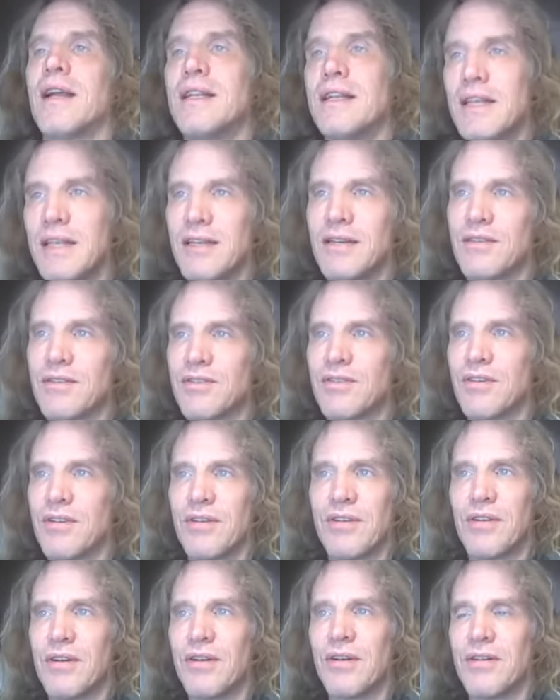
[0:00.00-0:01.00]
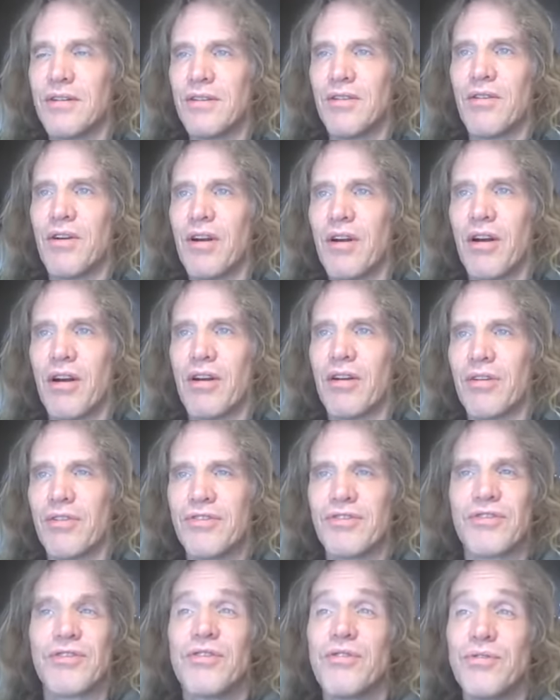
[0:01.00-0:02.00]
ideas, uh, you know, our, our
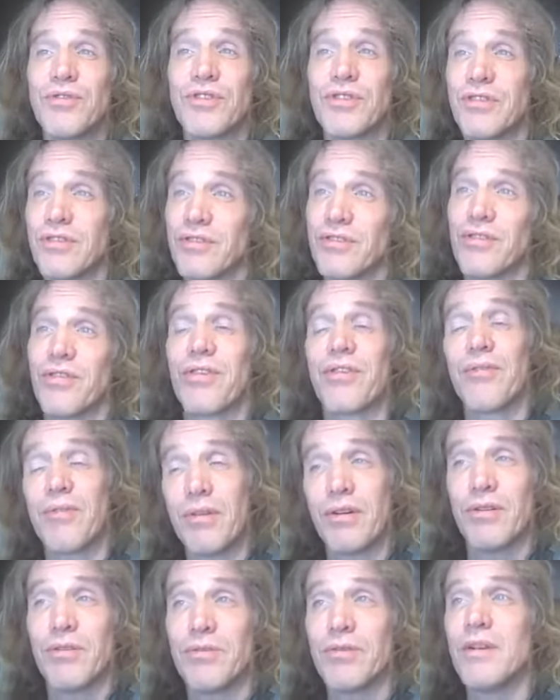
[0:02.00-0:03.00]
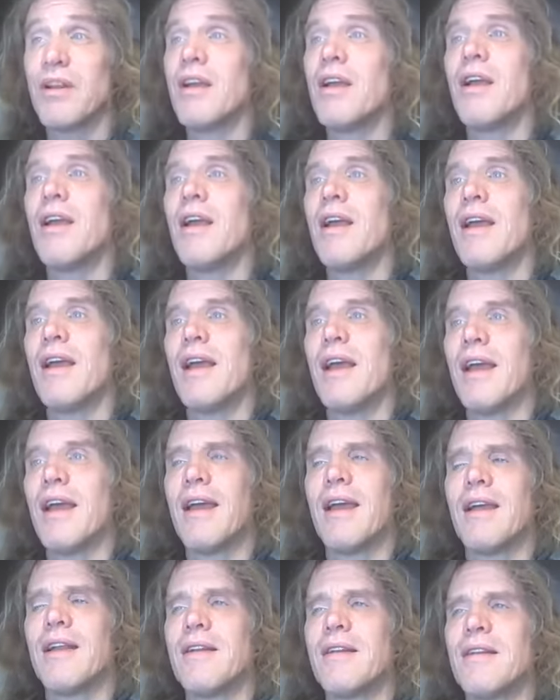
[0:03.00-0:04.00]
solutions are thrown
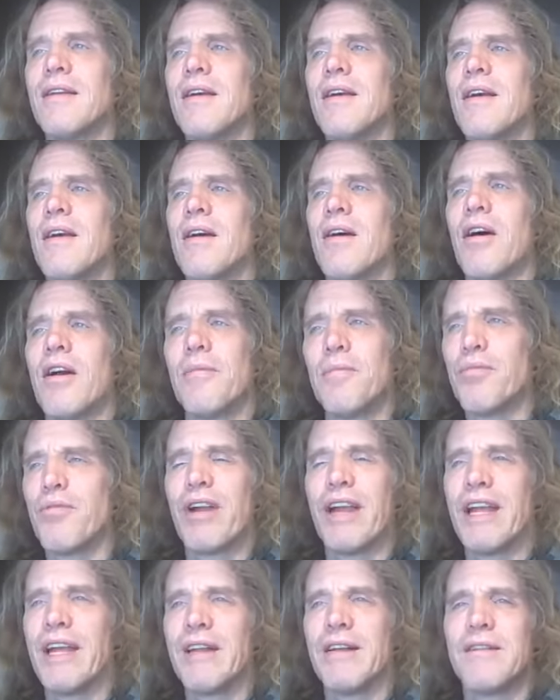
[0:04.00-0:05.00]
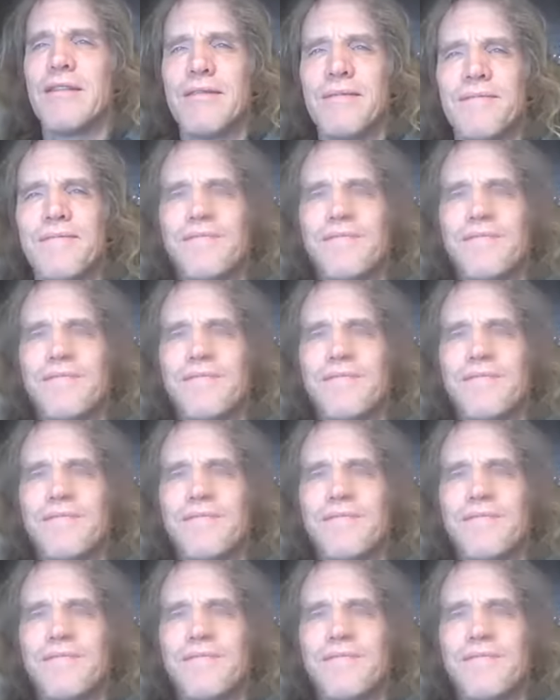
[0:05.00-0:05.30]
and our brain